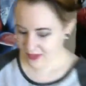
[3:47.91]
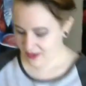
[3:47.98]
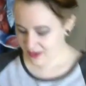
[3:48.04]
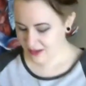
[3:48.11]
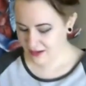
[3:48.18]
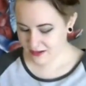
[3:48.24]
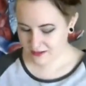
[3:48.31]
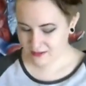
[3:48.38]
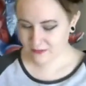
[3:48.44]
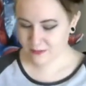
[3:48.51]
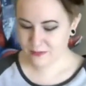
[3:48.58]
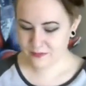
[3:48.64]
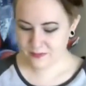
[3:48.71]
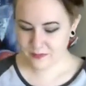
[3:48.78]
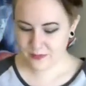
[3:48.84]
And
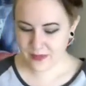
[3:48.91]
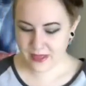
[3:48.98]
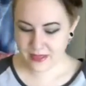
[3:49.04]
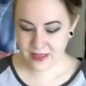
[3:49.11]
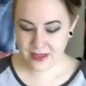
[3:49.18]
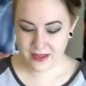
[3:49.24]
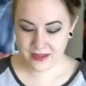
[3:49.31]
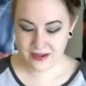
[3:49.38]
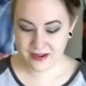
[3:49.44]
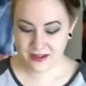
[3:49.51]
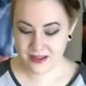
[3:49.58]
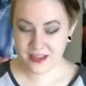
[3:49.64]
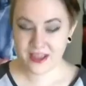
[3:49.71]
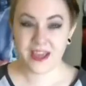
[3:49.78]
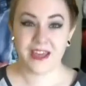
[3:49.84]
then
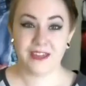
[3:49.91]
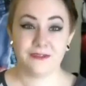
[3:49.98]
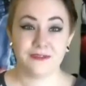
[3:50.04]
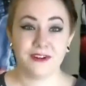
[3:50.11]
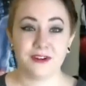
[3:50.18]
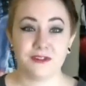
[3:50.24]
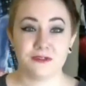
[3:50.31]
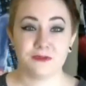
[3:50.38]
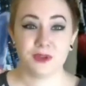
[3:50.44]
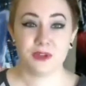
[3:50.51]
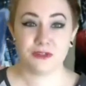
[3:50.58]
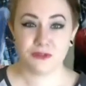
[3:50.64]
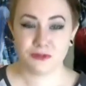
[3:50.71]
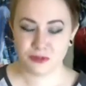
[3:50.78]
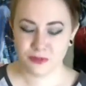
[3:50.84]
as far as my
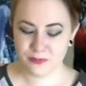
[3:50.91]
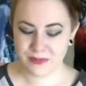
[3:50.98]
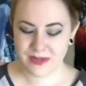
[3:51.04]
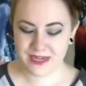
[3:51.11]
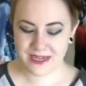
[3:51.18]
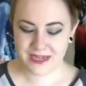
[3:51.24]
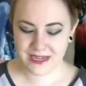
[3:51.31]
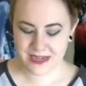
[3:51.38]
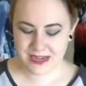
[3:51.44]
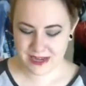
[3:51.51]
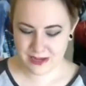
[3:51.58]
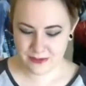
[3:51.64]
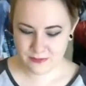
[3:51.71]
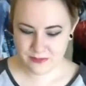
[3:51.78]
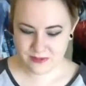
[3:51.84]
social media
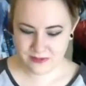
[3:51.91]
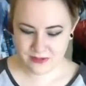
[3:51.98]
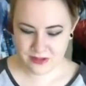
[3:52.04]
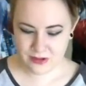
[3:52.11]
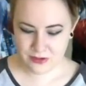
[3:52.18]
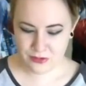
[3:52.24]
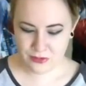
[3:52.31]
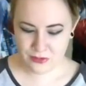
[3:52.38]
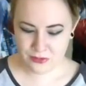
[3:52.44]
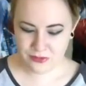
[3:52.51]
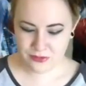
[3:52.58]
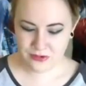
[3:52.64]
apps go,